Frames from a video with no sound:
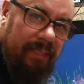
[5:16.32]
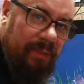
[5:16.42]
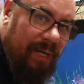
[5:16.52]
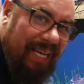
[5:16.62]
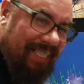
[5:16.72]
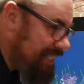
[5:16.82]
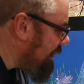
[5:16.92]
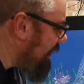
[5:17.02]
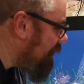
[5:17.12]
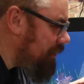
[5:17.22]
So
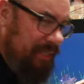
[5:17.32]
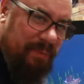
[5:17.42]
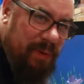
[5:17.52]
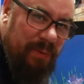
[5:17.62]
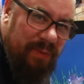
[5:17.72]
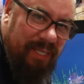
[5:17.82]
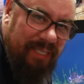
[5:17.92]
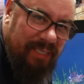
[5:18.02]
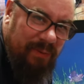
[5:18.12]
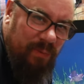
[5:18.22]
ideally I want to mount
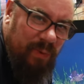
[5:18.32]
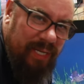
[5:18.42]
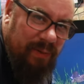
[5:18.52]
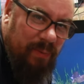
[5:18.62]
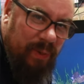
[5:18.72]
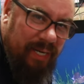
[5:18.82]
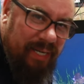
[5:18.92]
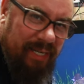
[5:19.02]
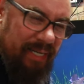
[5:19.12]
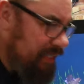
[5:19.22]
this somewhere
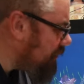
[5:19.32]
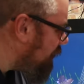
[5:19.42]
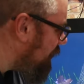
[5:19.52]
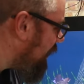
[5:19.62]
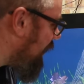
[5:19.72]
where it's going to